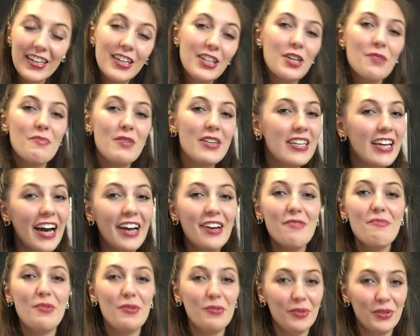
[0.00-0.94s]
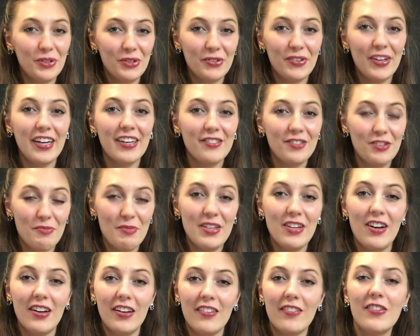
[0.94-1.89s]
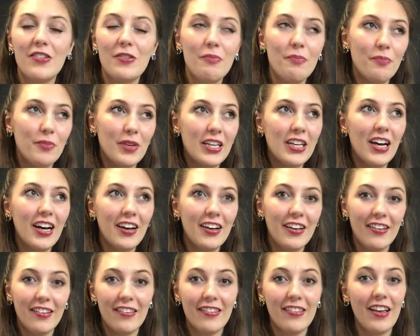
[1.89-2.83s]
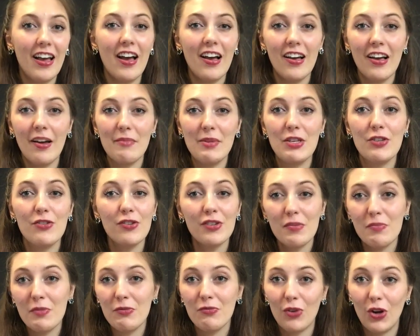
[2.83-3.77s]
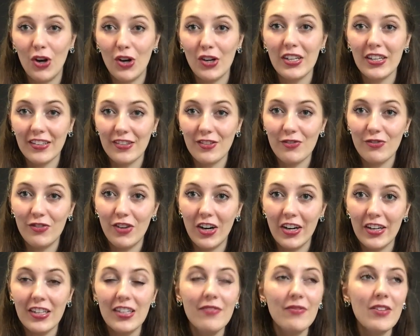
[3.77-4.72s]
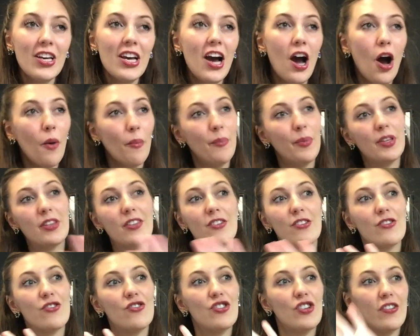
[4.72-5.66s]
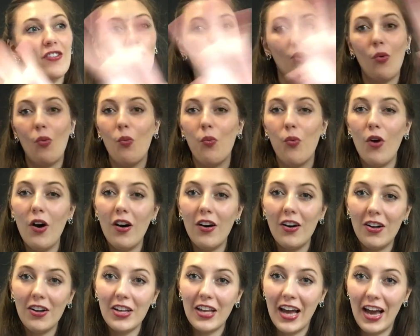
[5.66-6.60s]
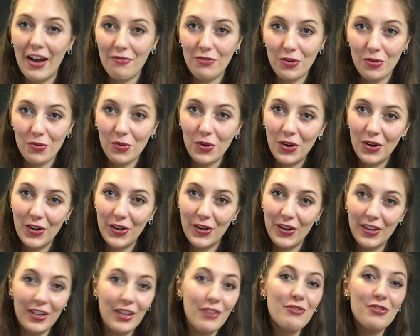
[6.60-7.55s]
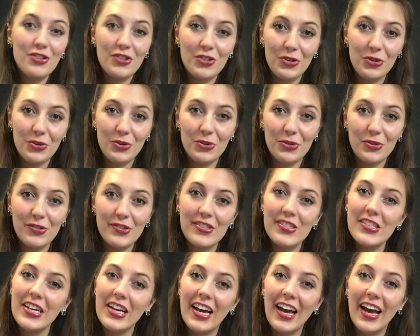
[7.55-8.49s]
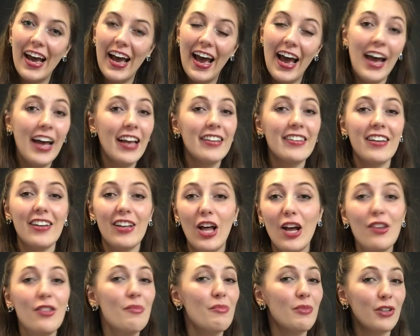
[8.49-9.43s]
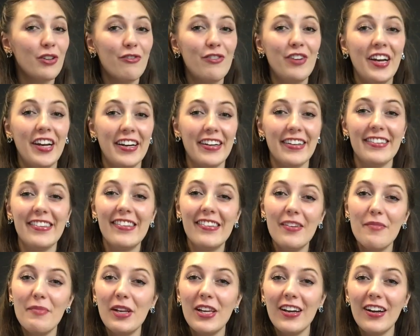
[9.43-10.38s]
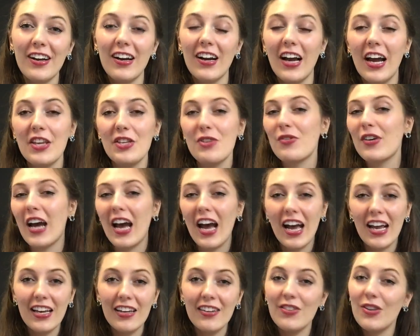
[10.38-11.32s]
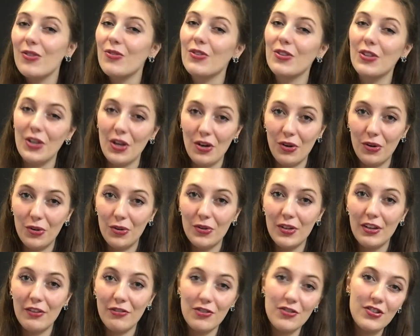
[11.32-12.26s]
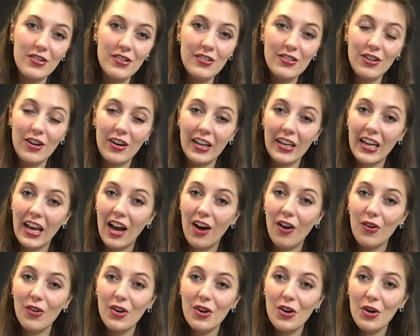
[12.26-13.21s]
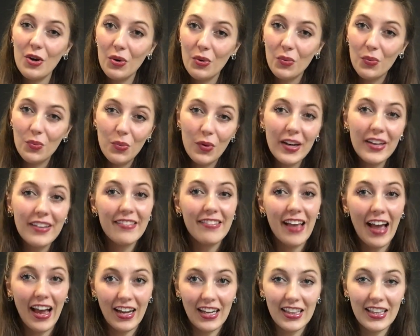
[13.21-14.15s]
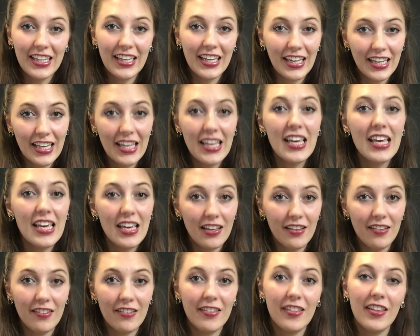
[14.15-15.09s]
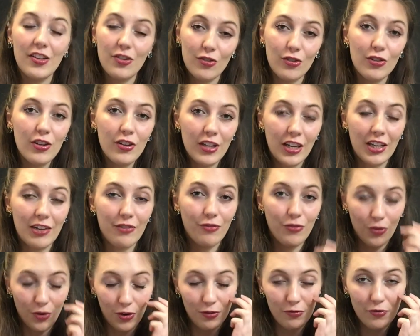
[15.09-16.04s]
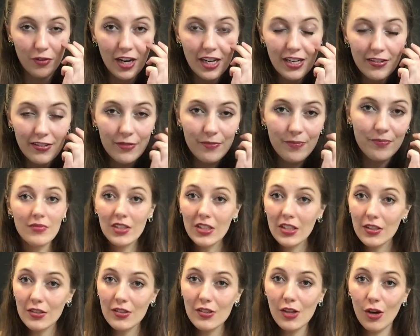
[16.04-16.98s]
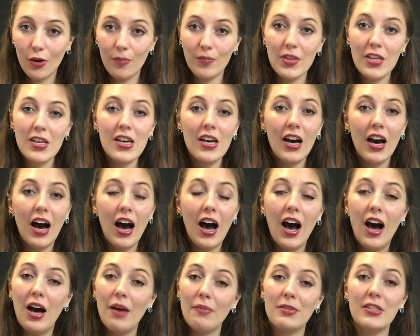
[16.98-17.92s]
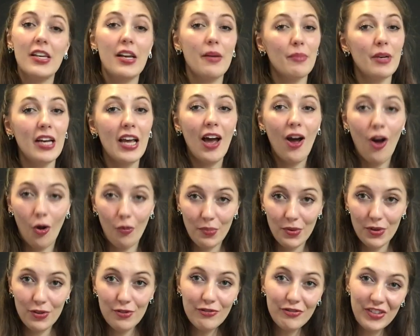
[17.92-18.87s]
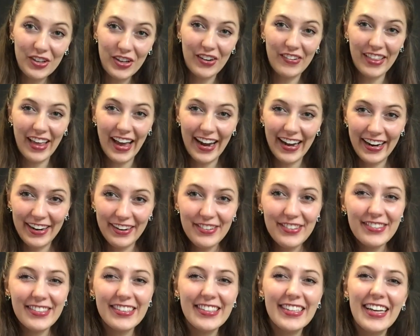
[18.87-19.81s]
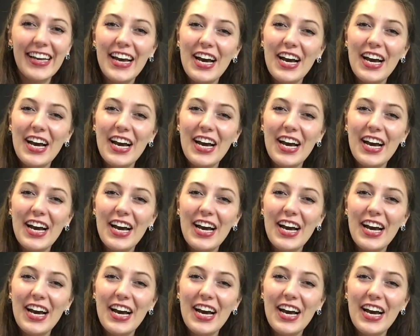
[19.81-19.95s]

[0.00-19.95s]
It can be kind of bewildering, to be honest, because, don't get me wrong, it's fun, but there's just wall after wall of shoes, and a lot of them look very similar, and you kind of don't know, if you're just starting out, what exactly it is that you're looking for, right? So, today I'm going to help you figure that out.